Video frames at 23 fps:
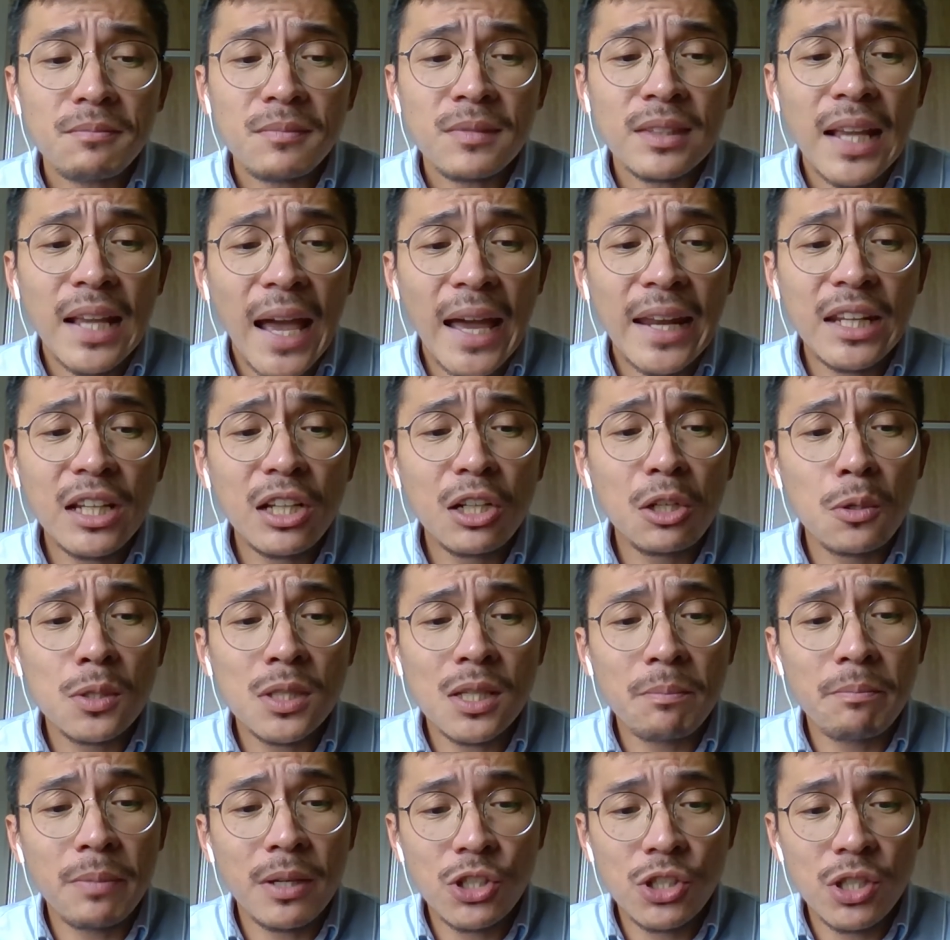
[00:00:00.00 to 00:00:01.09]
Adding
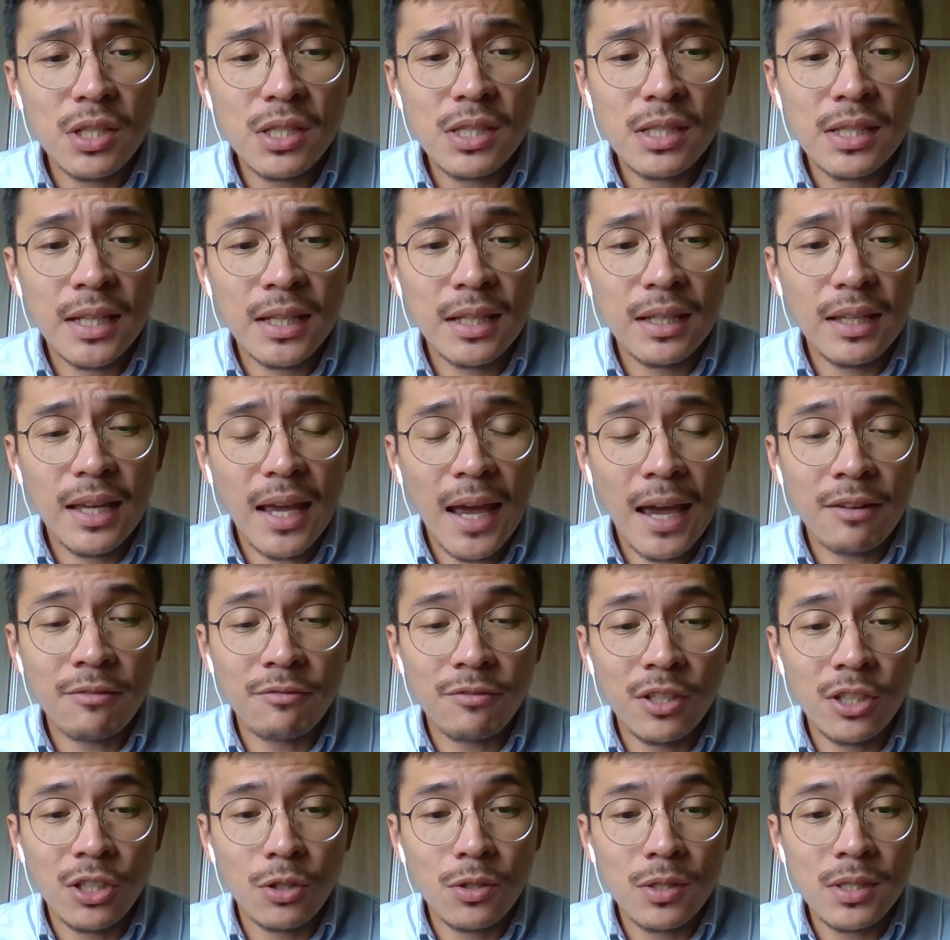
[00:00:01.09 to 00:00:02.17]
close-up pictures and
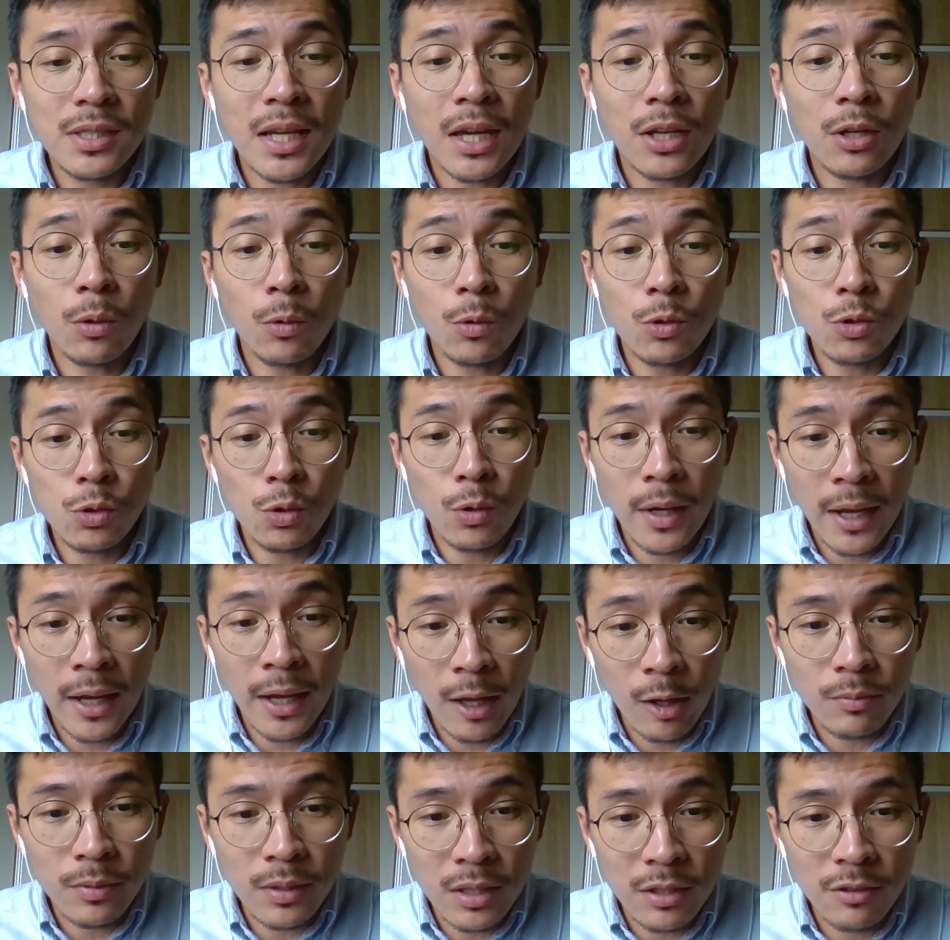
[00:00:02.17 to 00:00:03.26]
videos can also
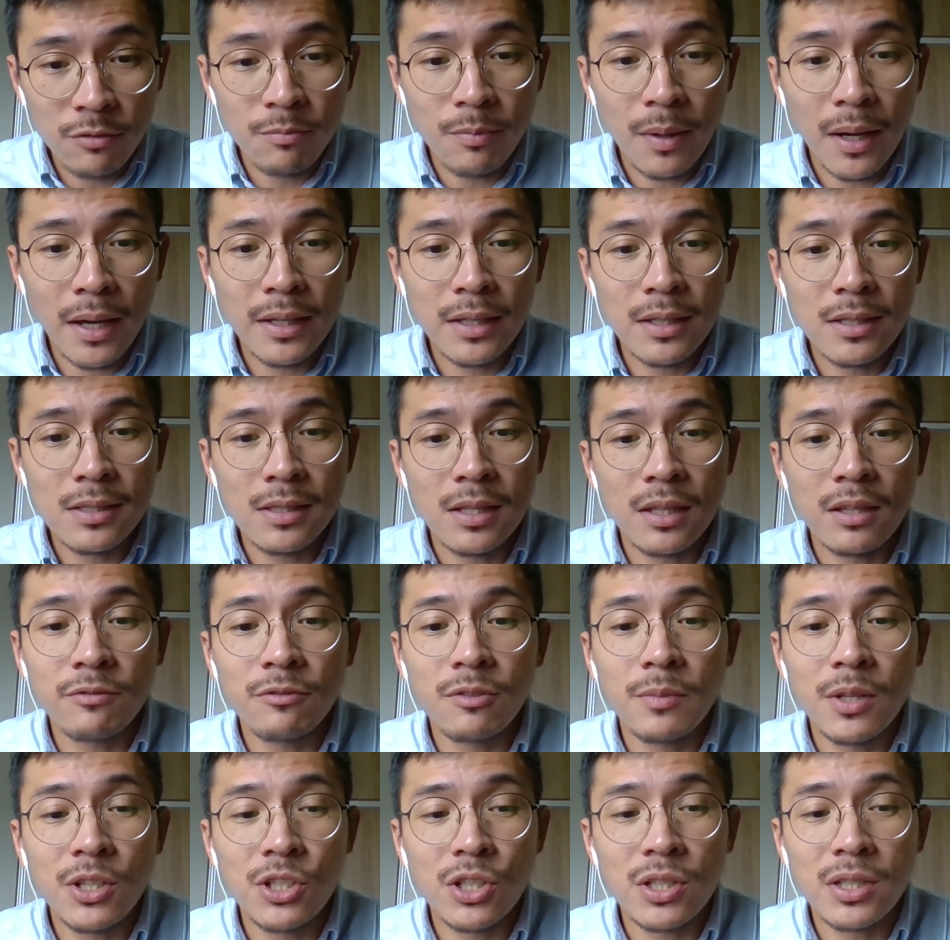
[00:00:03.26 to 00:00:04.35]
help give buyers the
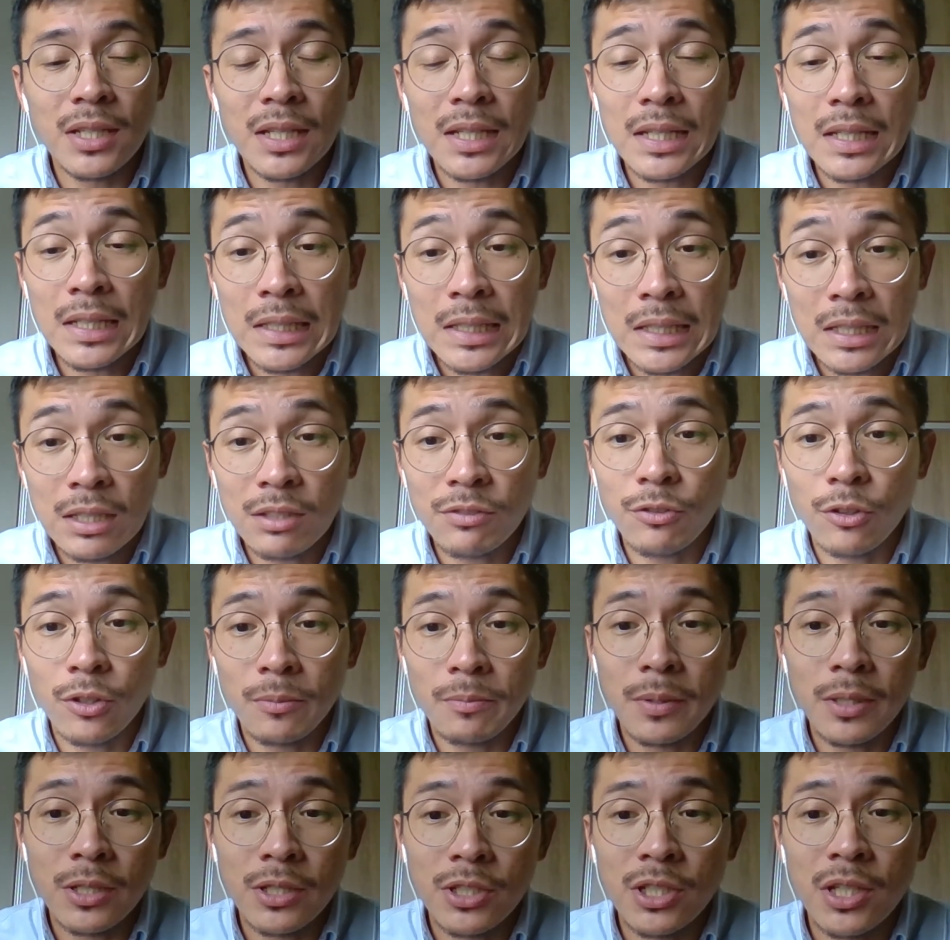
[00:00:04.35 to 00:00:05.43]
information they need for a
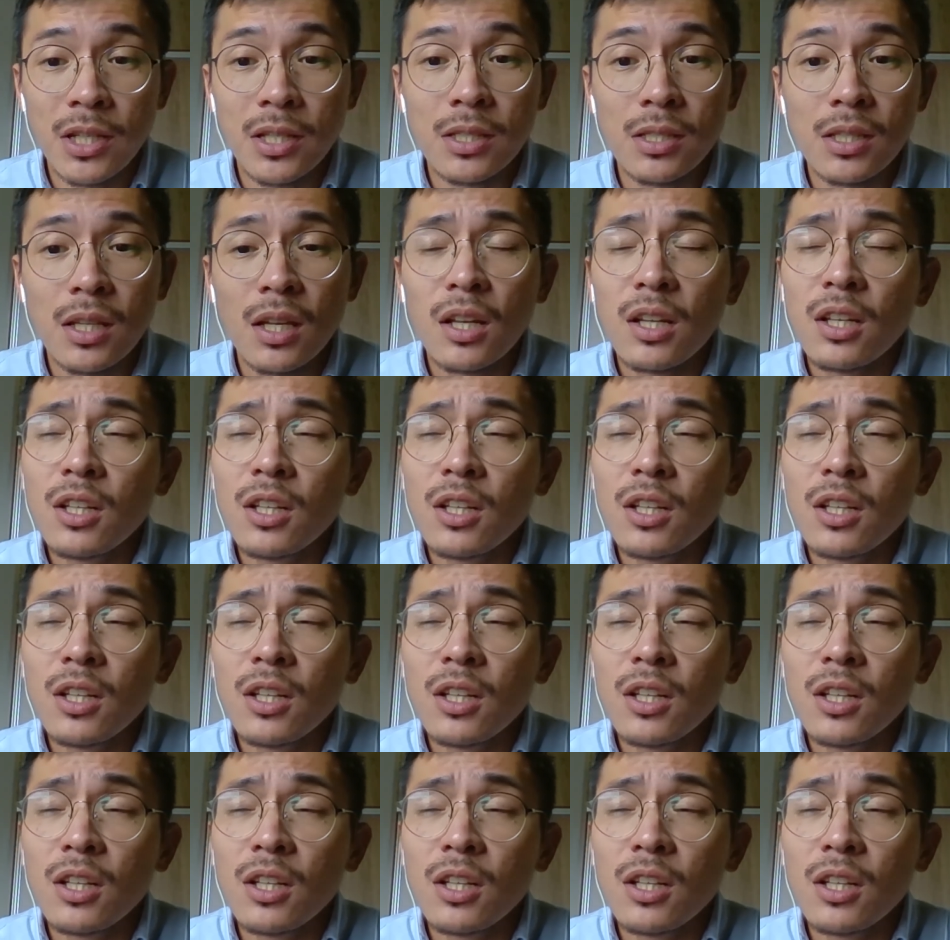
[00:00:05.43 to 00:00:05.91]
purchase.